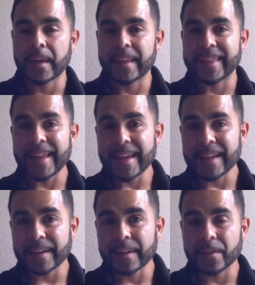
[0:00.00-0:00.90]

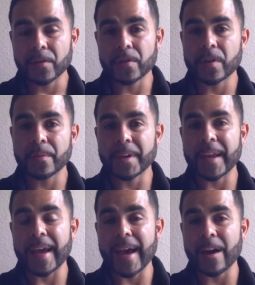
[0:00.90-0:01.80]
Then you determine
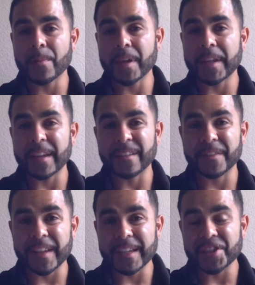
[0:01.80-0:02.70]
how many of
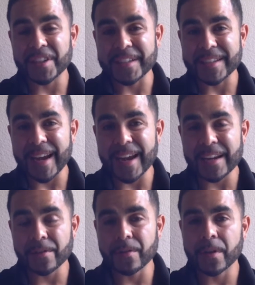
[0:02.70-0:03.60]
each
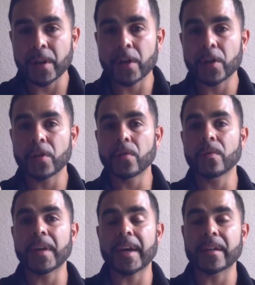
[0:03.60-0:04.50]
container you
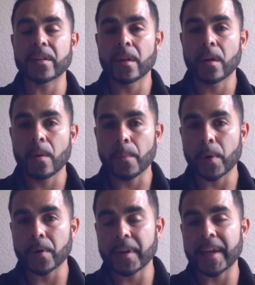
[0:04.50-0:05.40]
get
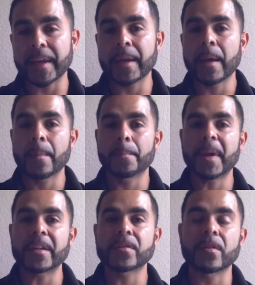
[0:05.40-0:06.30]
per day
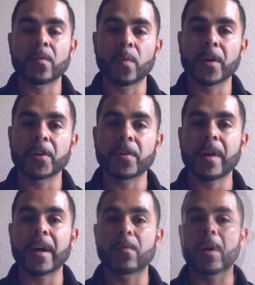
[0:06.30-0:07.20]
based on where you're
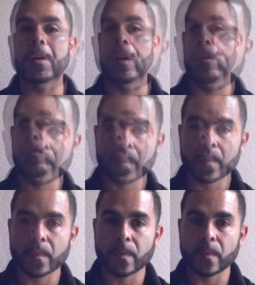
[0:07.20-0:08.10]
at right now.
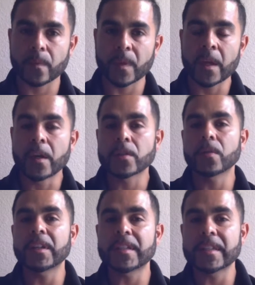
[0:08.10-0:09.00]
So
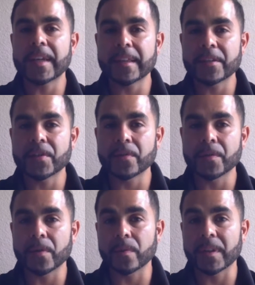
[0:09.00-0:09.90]
let's say that you're
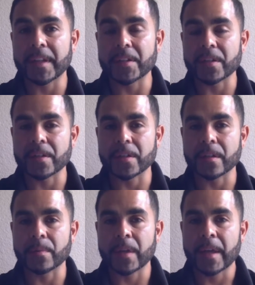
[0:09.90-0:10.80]
in a
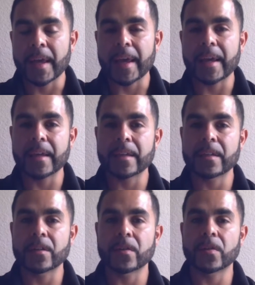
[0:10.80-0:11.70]
relationship
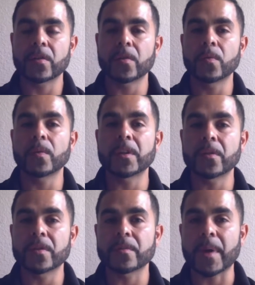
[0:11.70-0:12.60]
and you and
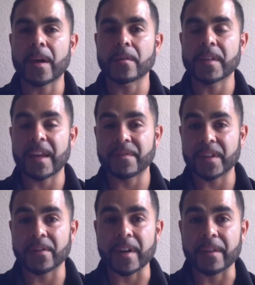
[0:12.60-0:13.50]
your spouse have
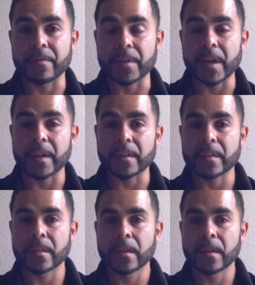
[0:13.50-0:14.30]
dinner every night.